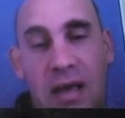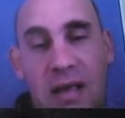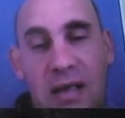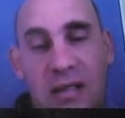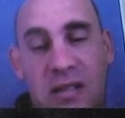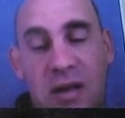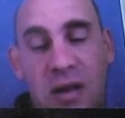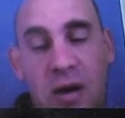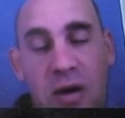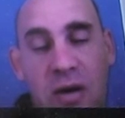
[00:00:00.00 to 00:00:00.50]

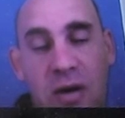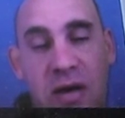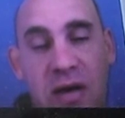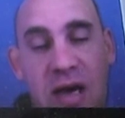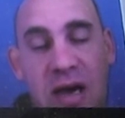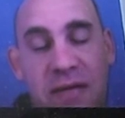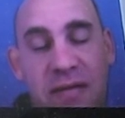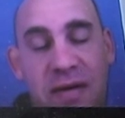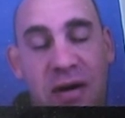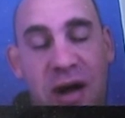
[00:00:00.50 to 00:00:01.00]
So
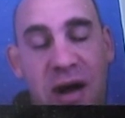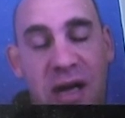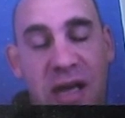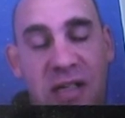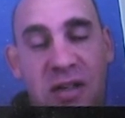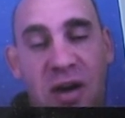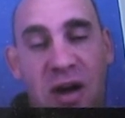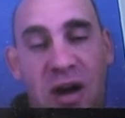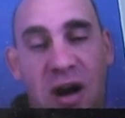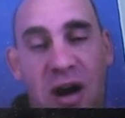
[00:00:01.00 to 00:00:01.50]
yeah, very
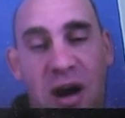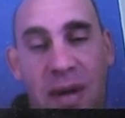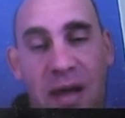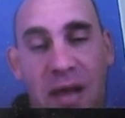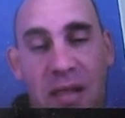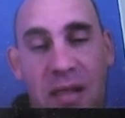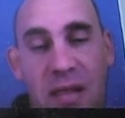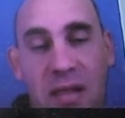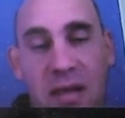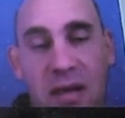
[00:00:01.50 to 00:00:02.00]
excited
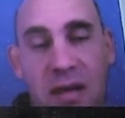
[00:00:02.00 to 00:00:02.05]
about